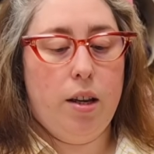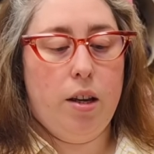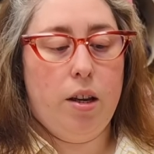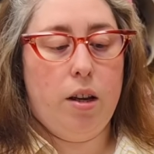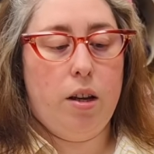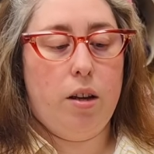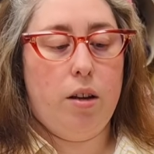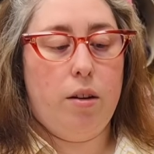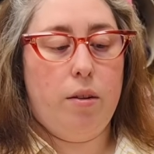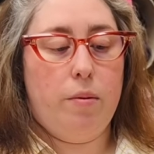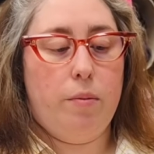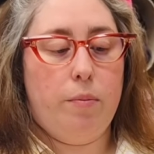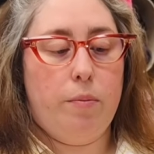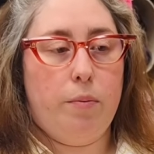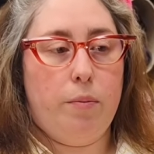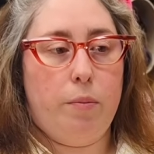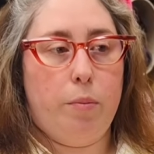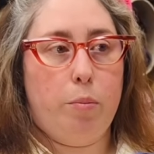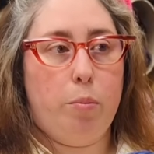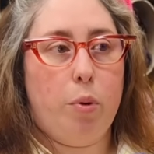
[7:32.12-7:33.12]

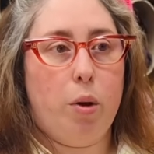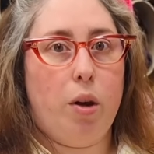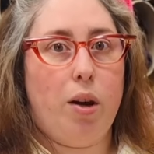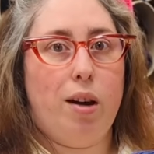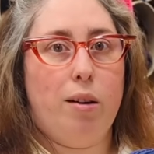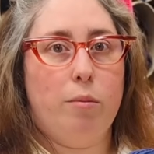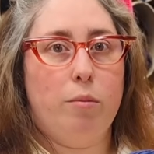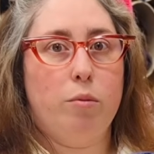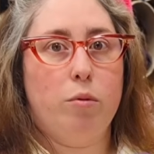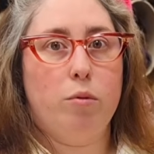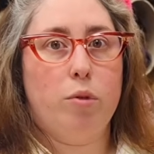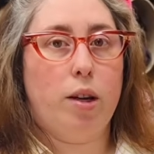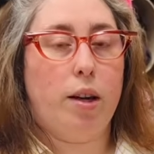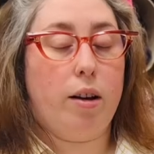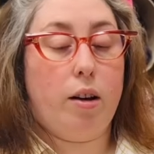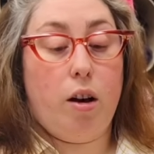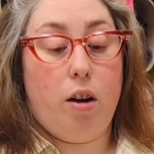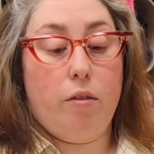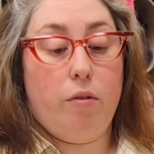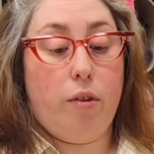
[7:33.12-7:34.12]
But I
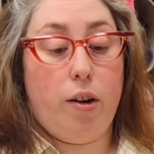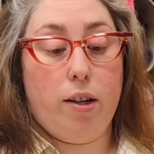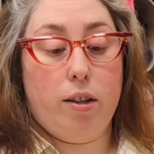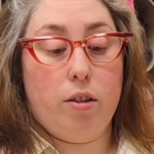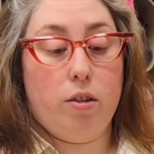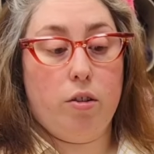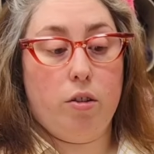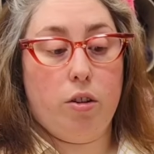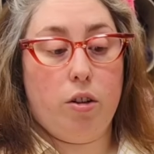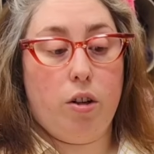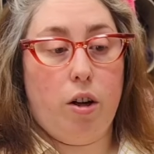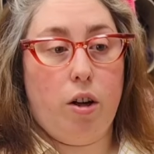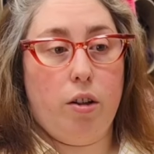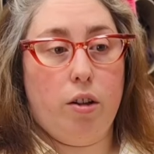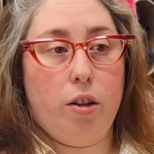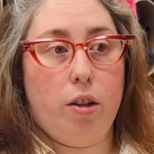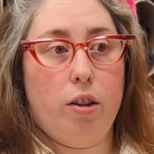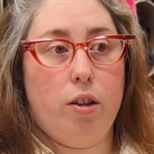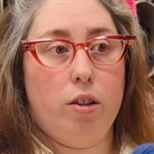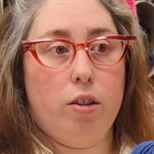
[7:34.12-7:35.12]
can't find another
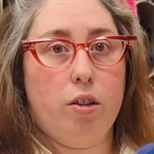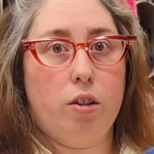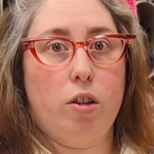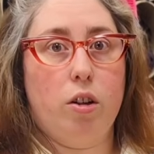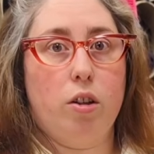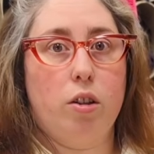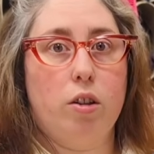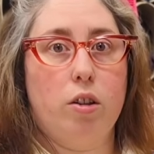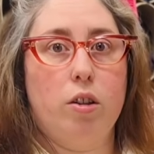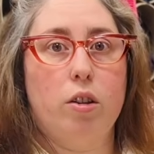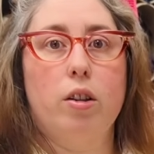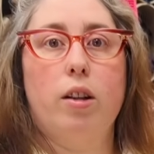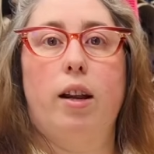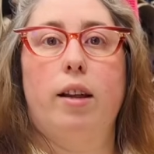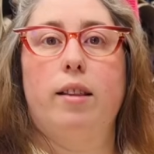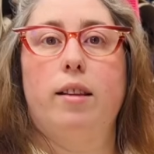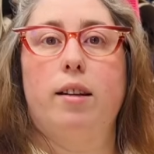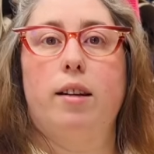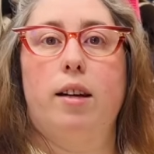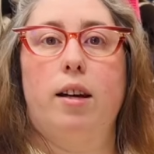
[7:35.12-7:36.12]
cardigan that has got like
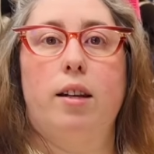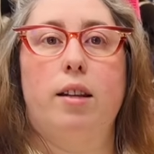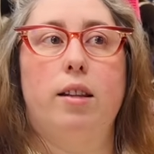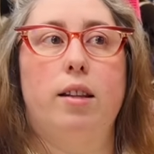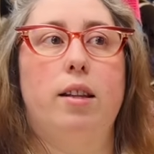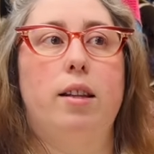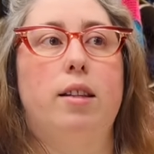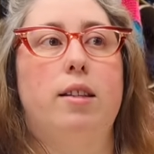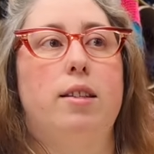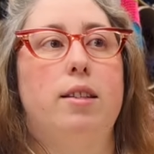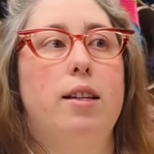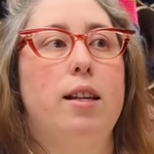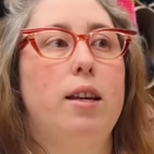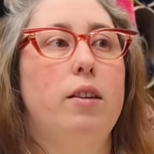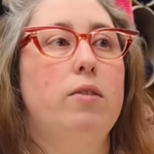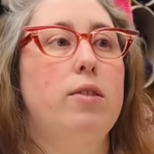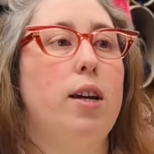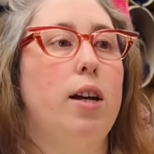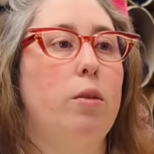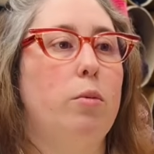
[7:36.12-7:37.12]
the
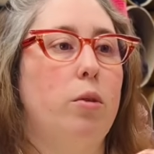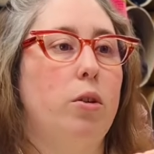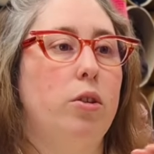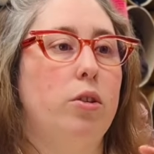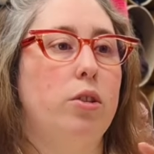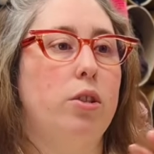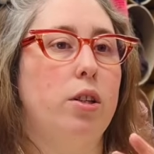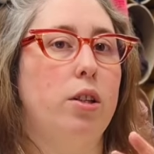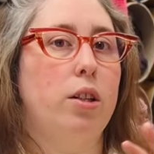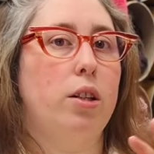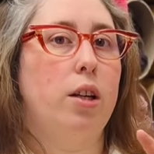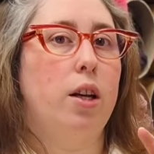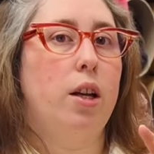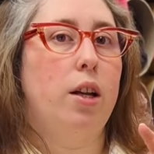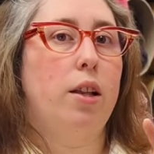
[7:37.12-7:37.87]
sleeves that I want and